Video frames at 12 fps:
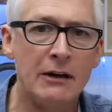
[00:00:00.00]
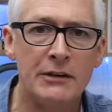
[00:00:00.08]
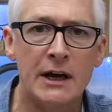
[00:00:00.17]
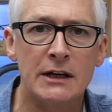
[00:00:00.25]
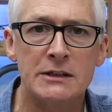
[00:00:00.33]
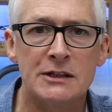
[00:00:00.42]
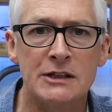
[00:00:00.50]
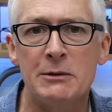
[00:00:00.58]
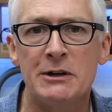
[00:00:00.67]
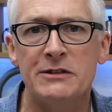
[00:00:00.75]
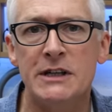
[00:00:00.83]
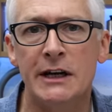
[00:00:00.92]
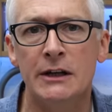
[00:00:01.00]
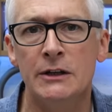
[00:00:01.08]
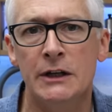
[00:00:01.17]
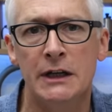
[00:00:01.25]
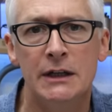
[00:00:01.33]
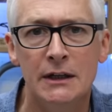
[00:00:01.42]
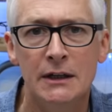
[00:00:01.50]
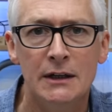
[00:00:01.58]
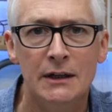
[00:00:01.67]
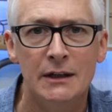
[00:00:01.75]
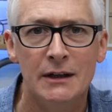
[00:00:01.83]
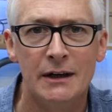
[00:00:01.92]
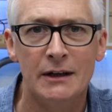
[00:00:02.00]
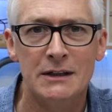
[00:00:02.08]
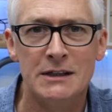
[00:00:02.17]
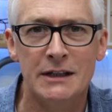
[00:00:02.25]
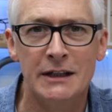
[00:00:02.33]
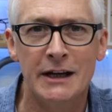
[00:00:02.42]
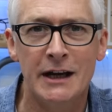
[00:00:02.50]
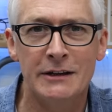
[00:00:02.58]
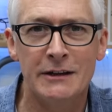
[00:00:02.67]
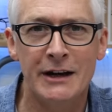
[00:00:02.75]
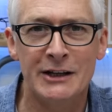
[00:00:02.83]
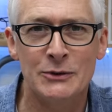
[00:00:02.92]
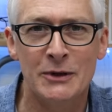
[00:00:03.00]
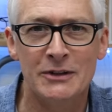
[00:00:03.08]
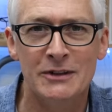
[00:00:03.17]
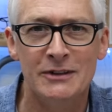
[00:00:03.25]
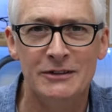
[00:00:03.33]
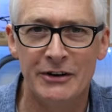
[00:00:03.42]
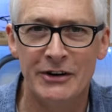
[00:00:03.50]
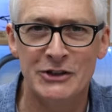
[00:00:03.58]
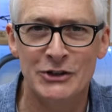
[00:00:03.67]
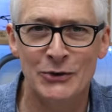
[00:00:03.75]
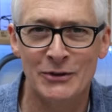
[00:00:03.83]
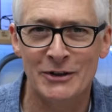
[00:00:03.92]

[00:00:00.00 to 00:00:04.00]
Thanks so much for taking a look, and I'll see you again in the next one very soon.